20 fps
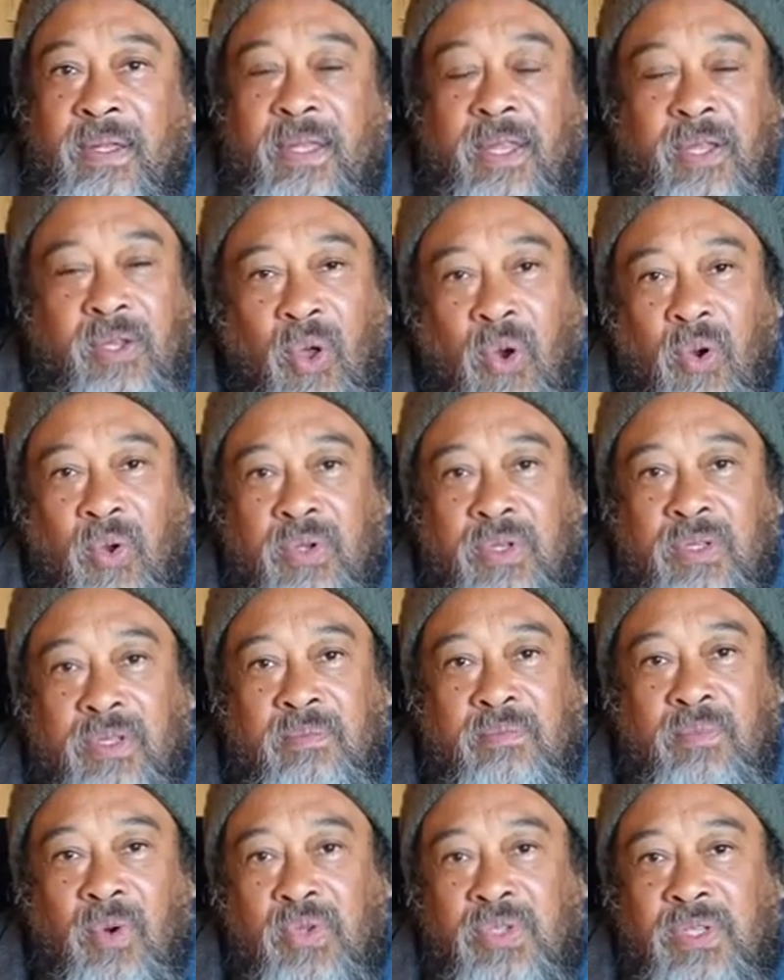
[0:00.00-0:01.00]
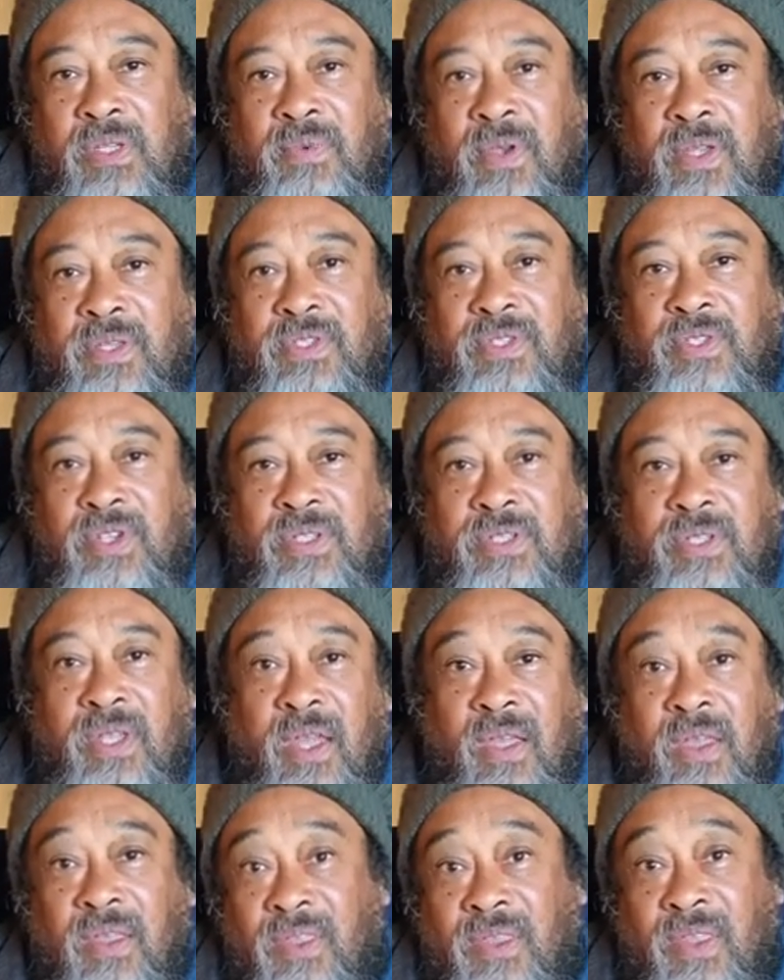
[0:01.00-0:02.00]
They don't. Most of us just
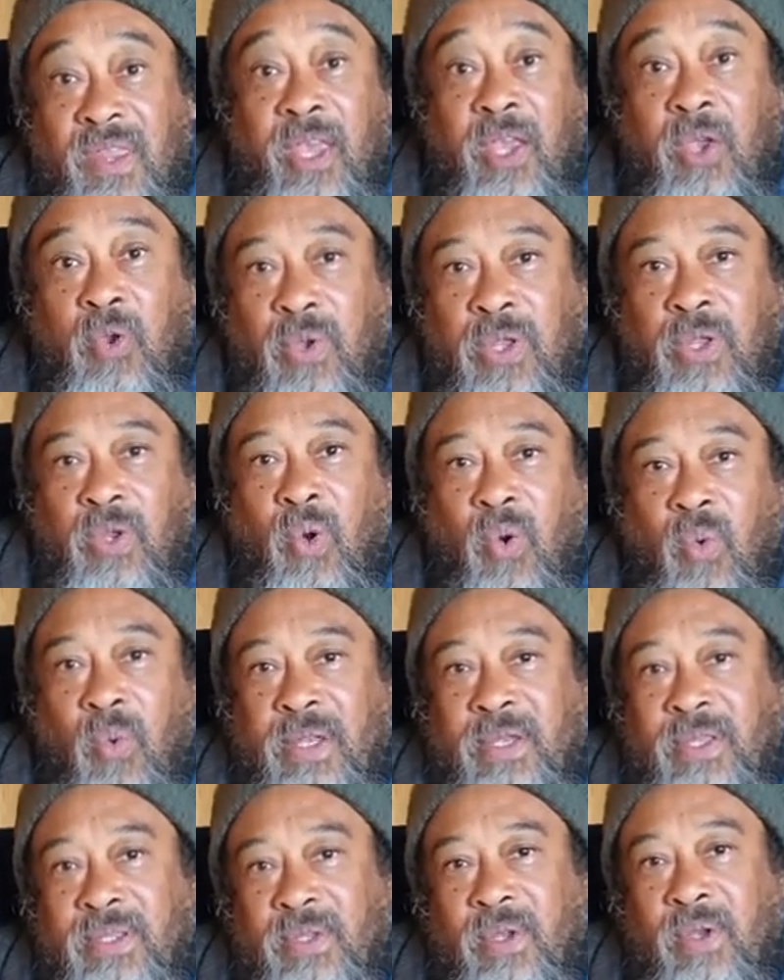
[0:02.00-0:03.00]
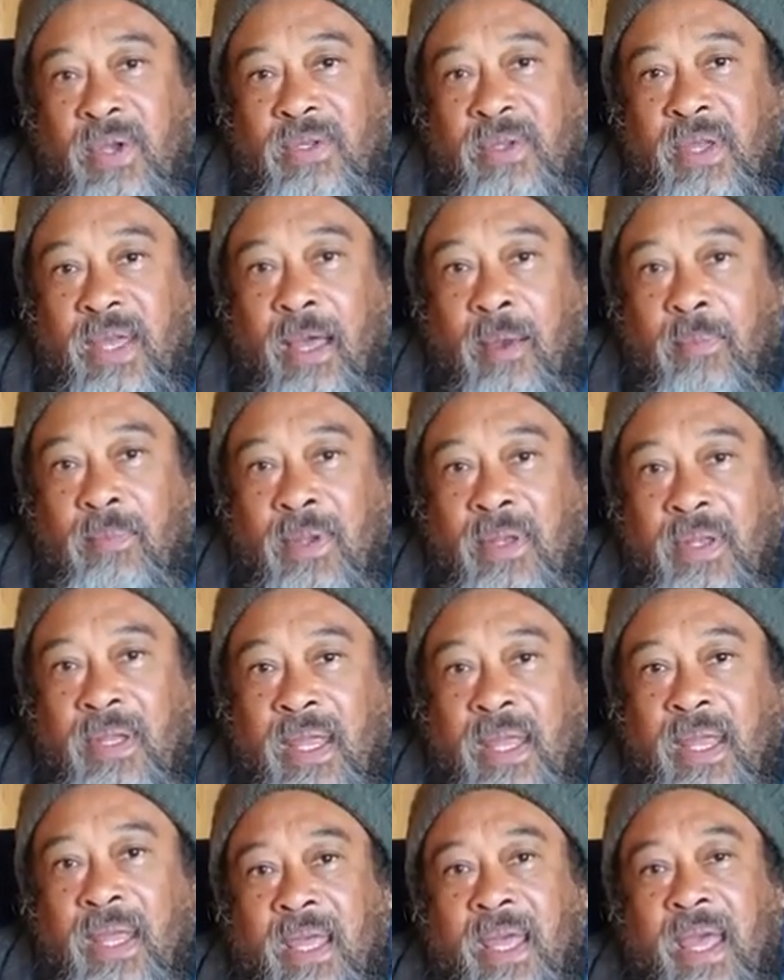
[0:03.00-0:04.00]
think we know what is going to happen
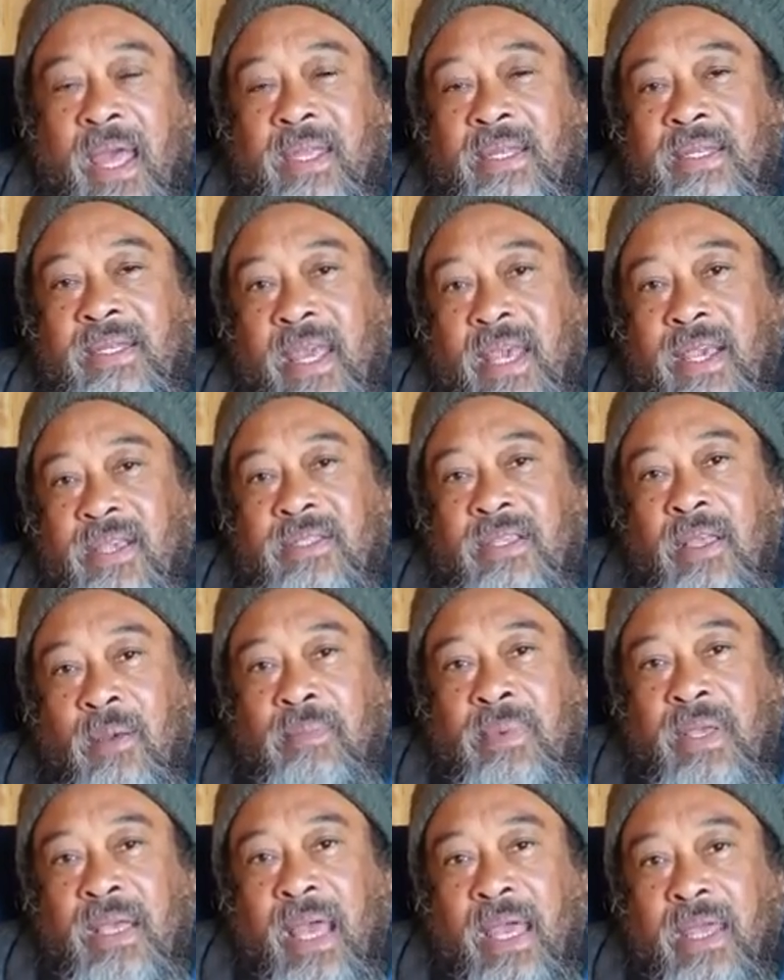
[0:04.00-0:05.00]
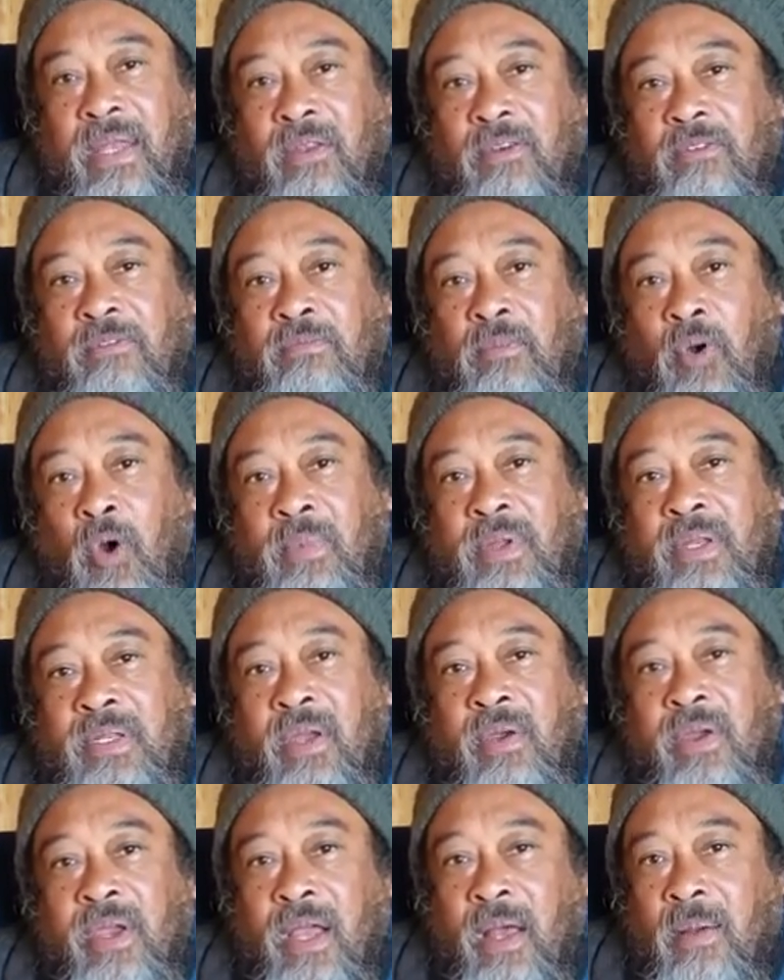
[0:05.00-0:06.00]
and take some kind of
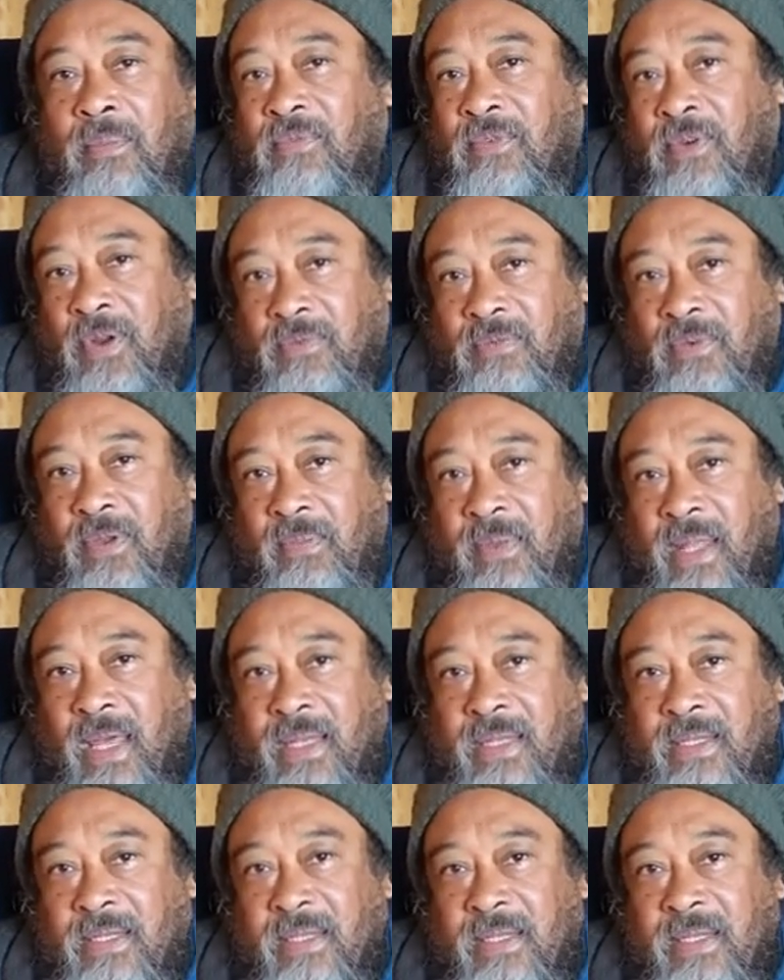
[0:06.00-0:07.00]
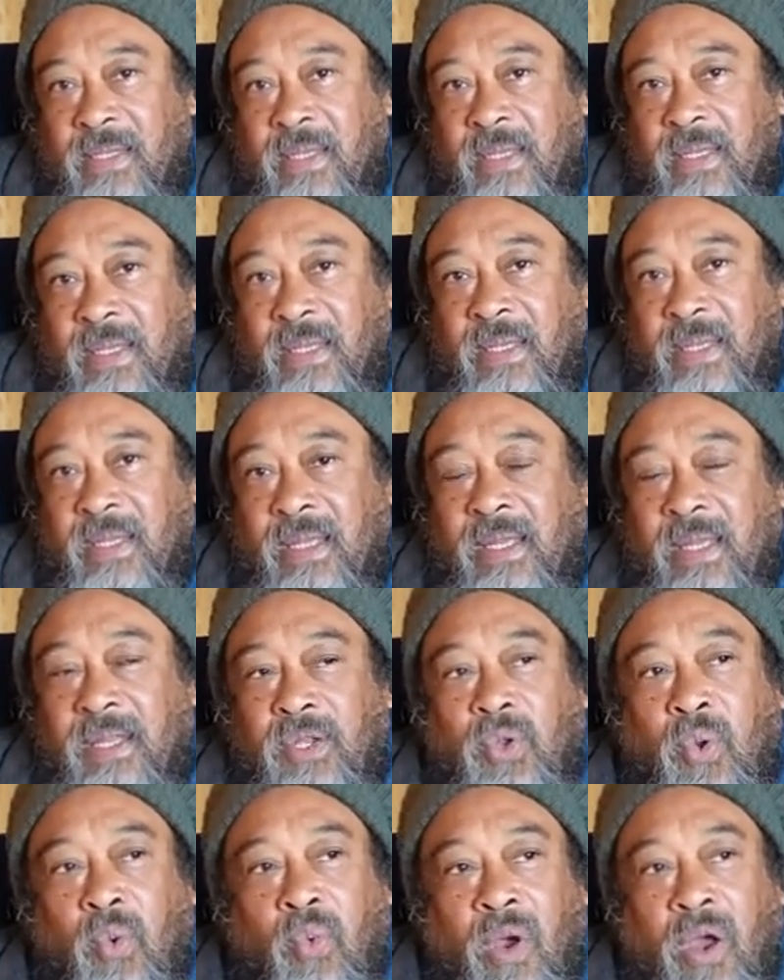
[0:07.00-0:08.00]
momentary comfort from that.
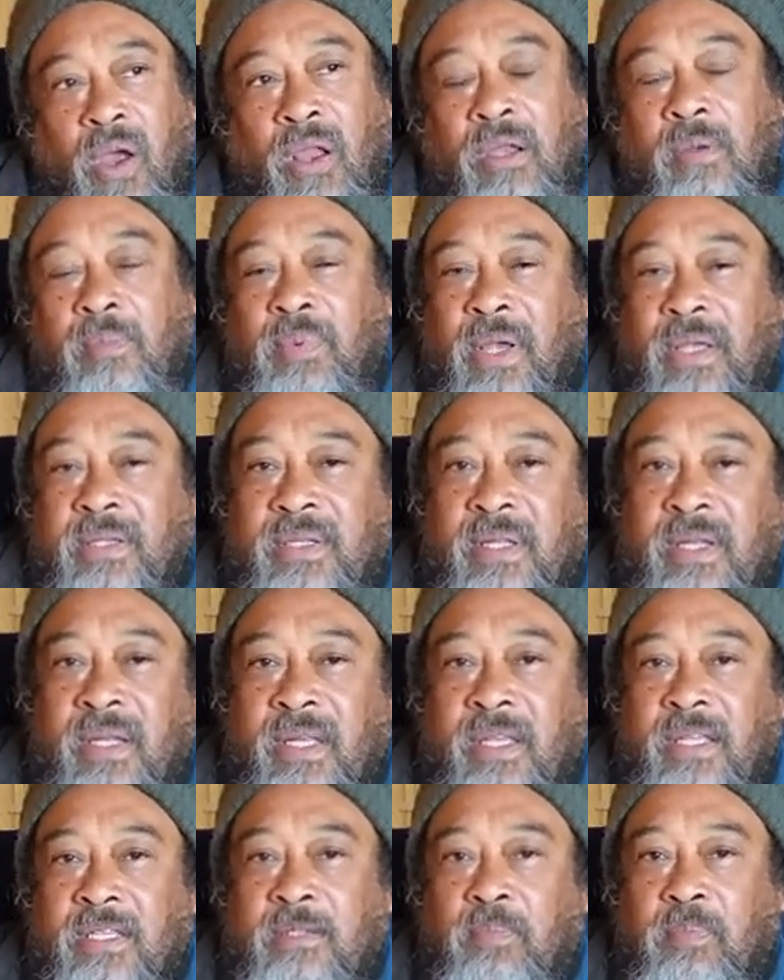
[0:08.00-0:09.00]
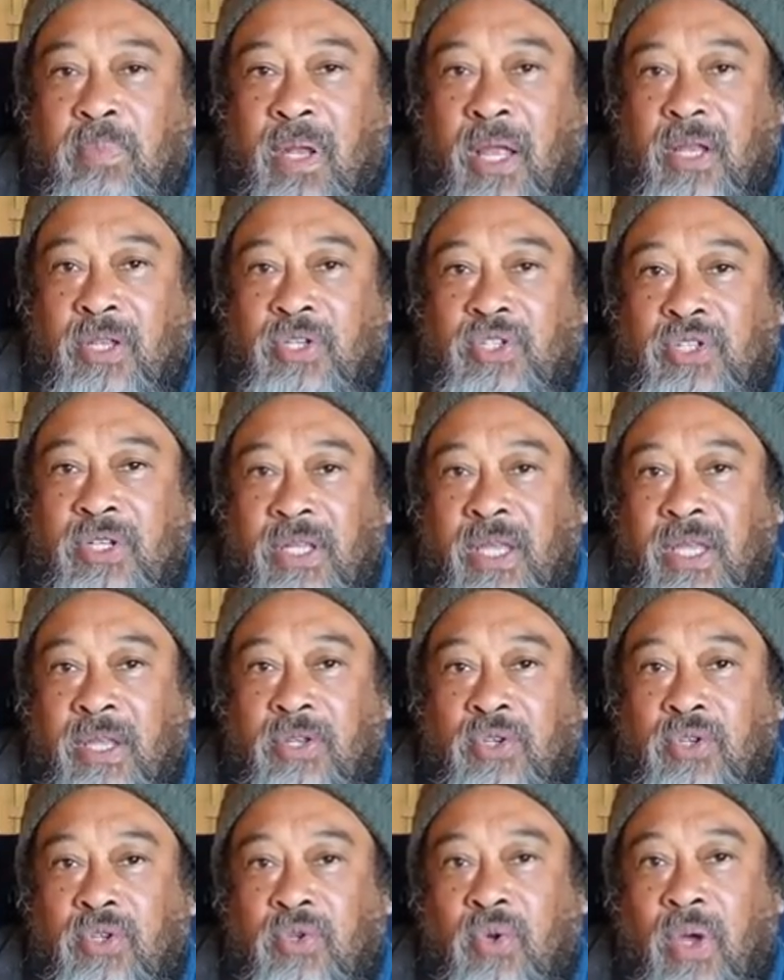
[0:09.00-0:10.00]
The world presently is plunged
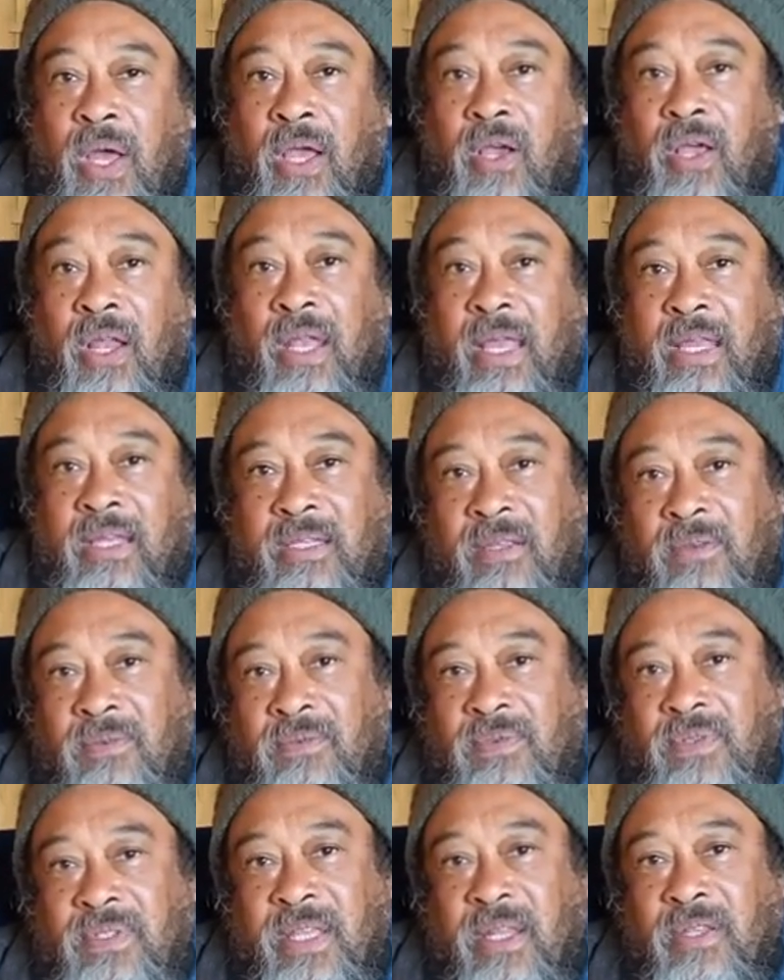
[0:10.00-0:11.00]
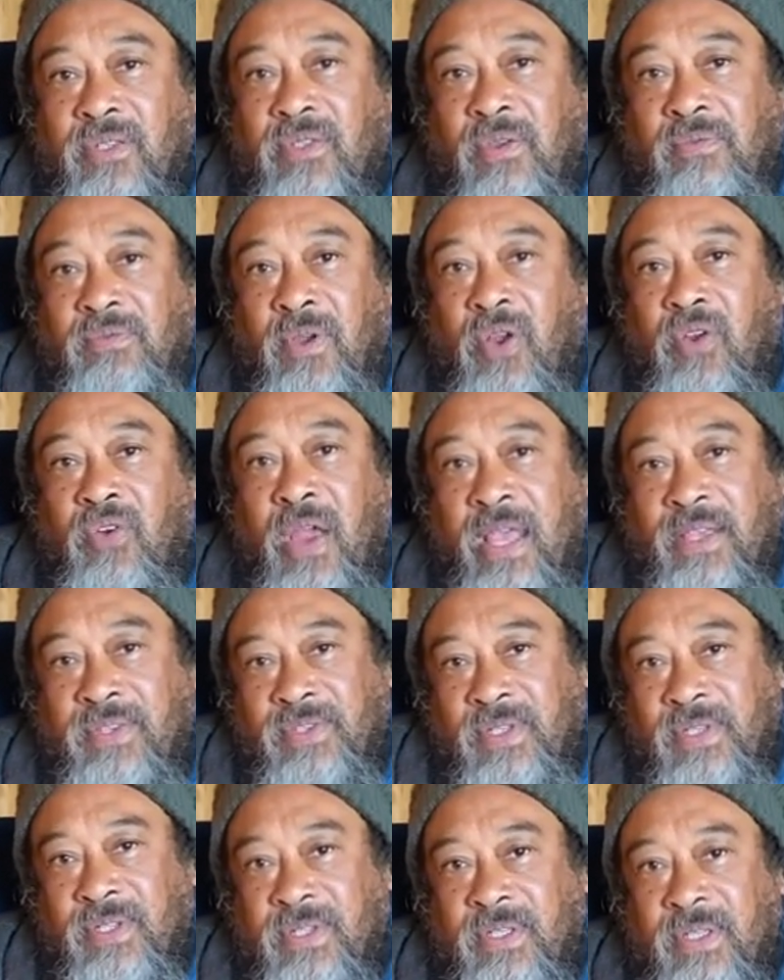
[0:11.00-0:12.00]
into a collective sense of a
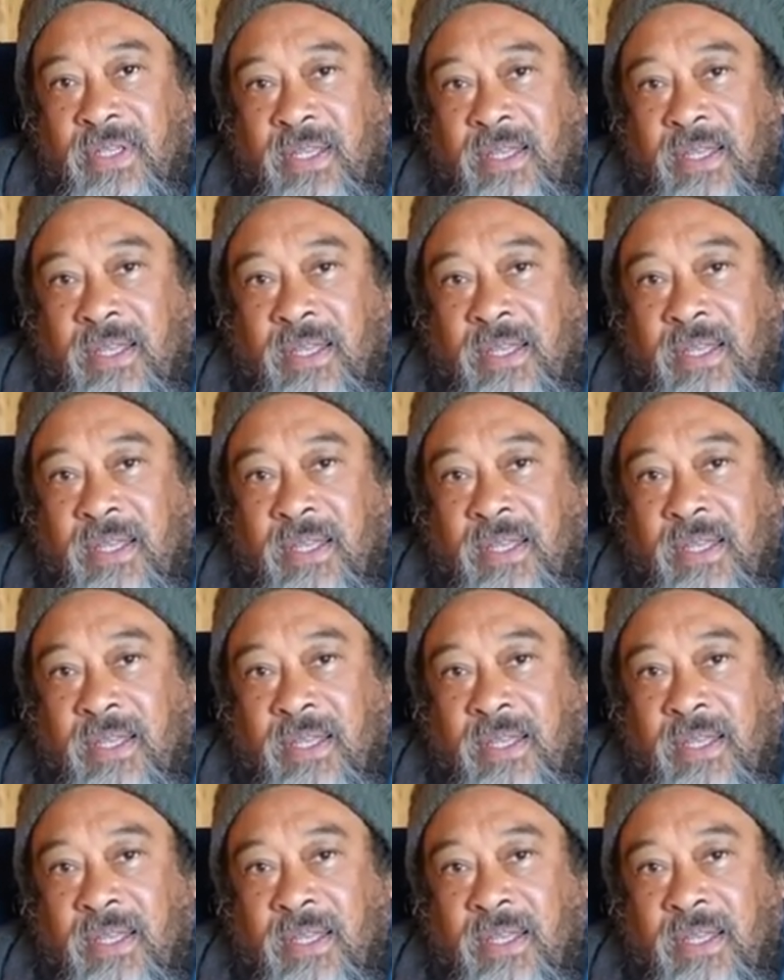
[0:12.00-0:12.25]
crisis.